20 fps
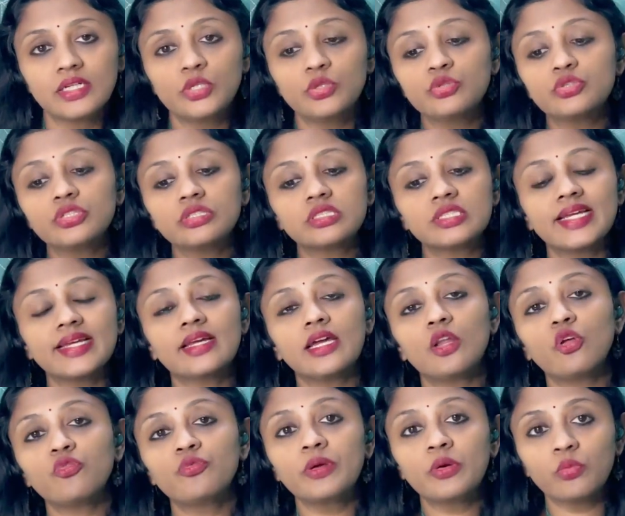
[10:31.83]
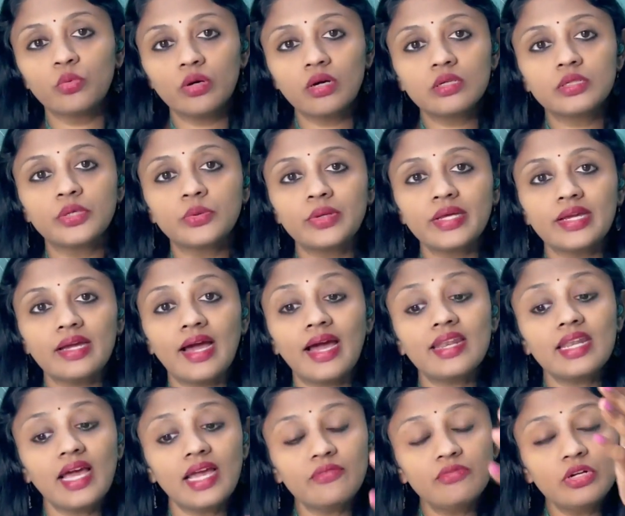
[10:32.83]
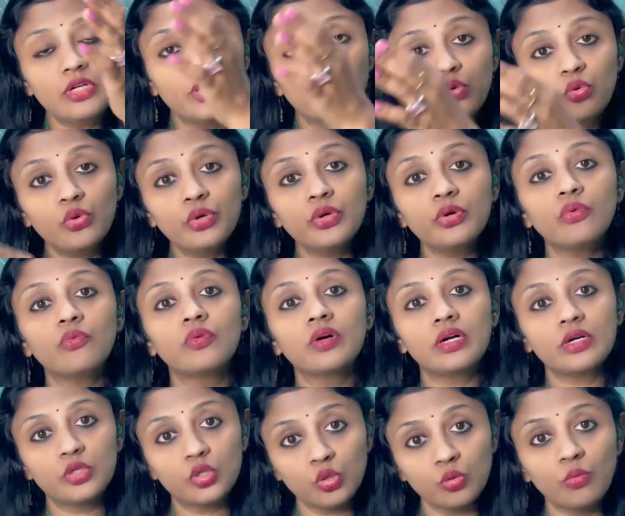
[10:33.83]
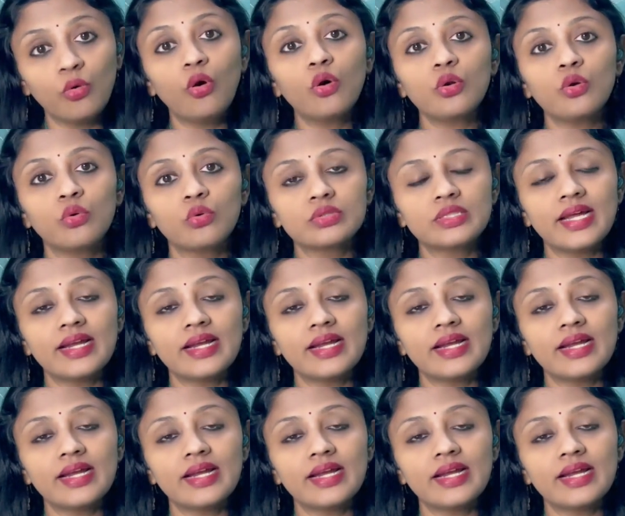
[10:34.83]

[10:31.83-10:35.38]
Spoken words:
You just take care of my work today and I will do your work tomorrow.